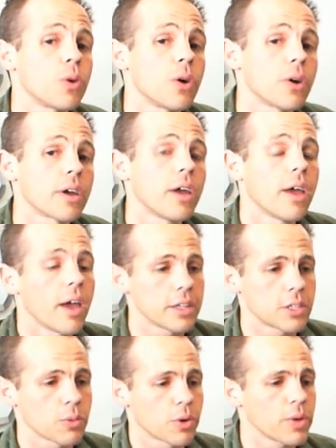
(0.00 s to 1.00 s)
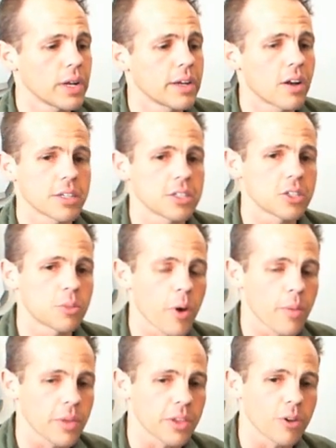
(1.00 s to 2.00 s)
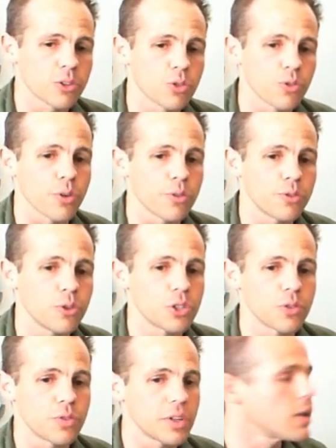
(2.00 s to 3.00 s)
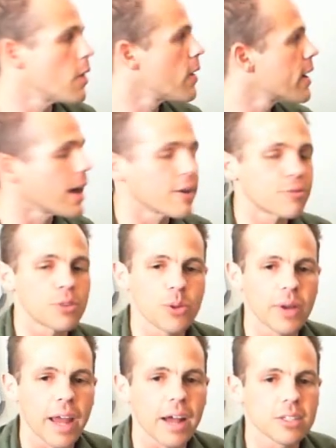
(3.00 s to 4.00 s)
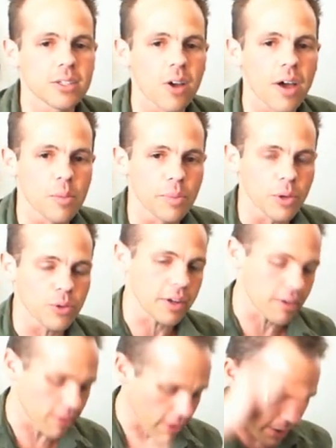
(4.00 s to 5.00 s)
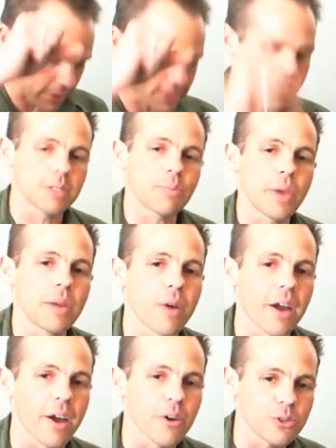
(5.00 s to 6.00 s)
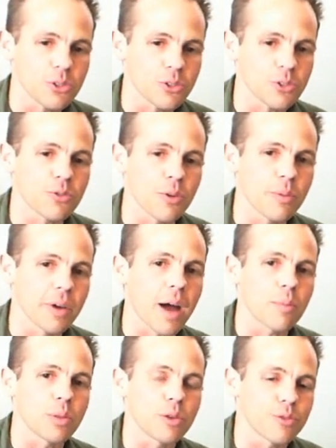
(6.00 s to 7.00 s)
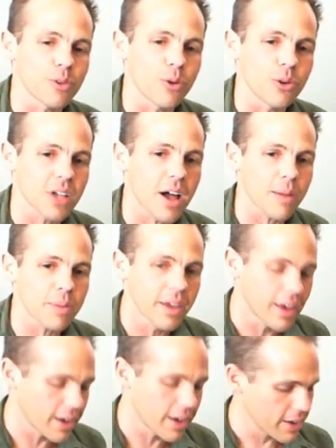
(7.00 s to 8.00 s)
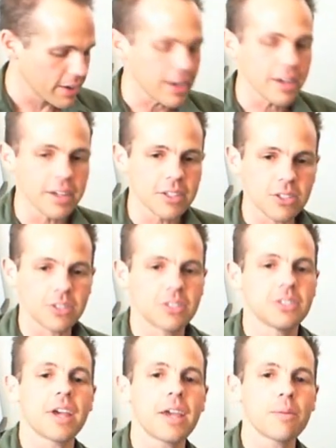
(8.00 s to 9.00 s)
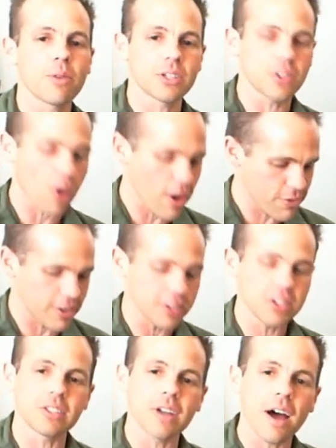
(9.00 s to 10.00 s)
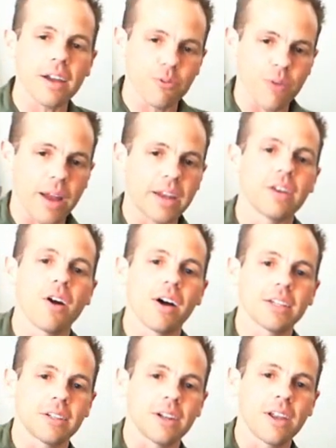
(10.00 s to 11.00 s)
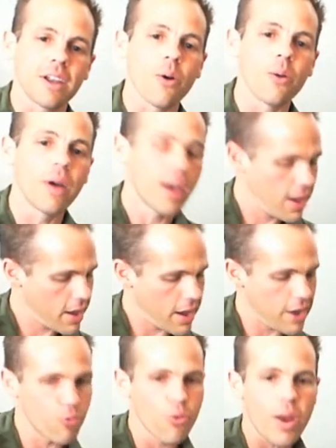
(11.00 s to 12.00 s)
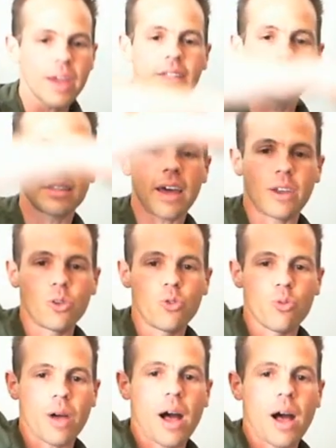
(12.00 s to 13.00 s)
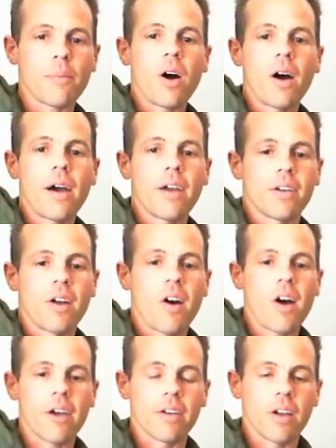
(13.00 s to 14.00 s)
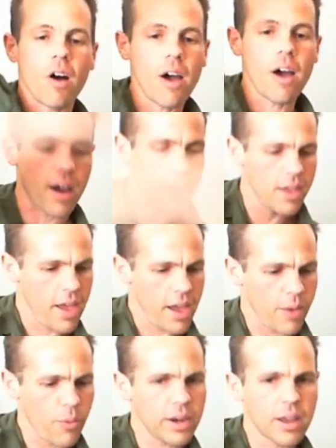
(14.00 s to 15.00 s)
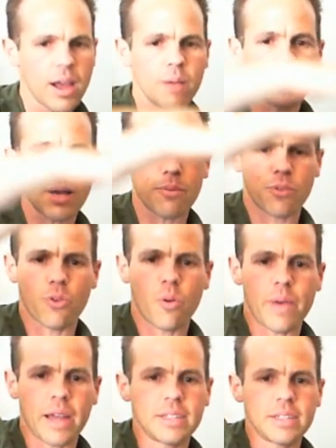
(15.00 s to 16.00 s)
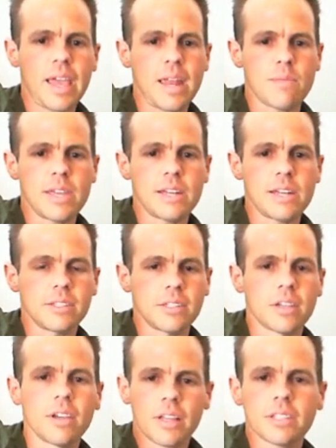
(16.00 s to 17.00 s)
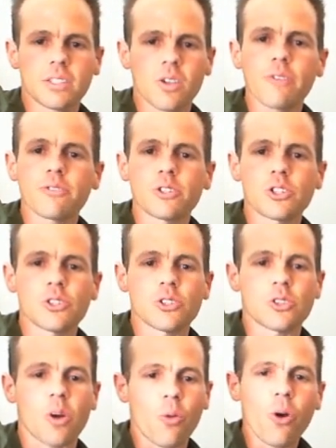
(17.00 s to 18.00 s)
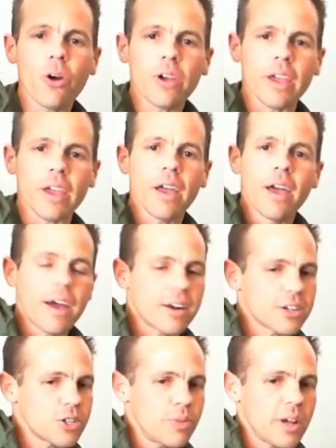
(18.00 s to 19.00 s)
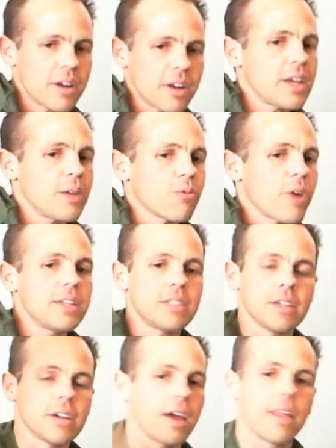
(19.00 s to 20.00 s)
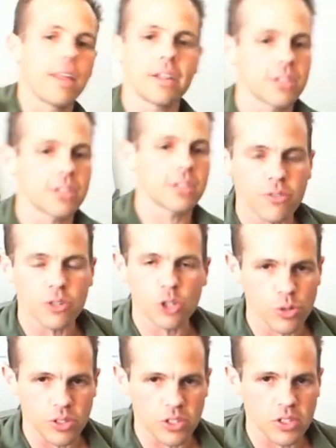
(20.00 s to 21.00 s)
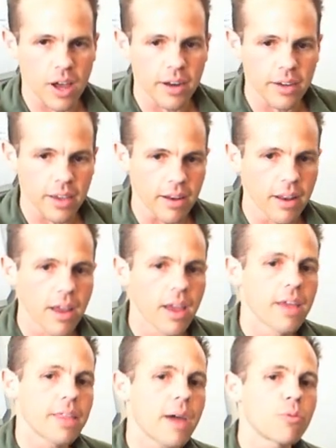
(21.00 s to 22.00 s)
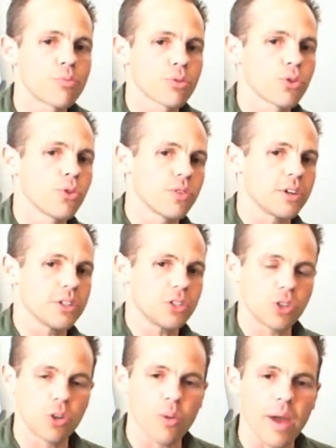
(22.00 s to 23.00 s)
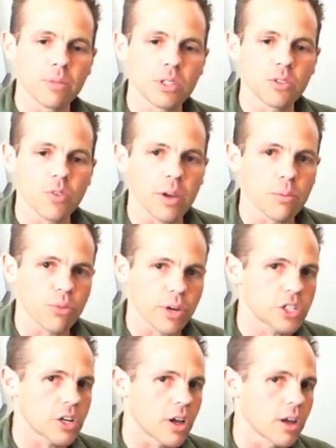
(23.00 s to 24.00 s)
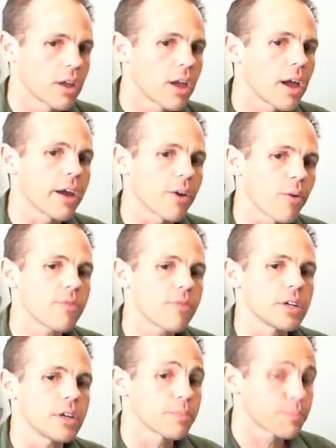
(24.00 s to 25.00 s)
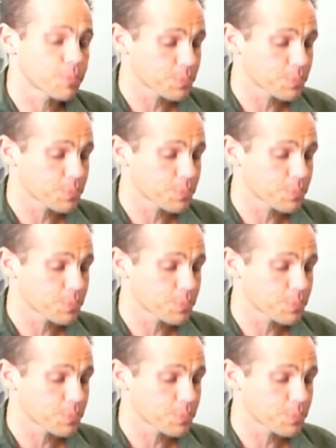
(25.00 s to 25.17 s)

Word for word: work. And so what a really nice experiment that I'll do for a future video, I'm going to have to do it outside the building and suspend my hoses from a couple of floors up is to take my siphon and start it running nice and low and raise that loop up higher and higher and higher. And when it comes up through about 10 meters, that siphon should stop working and I should be able to keep raising it and that siphon shouldn't start again. That will prove that it's due to atmospheric pressure and gravity.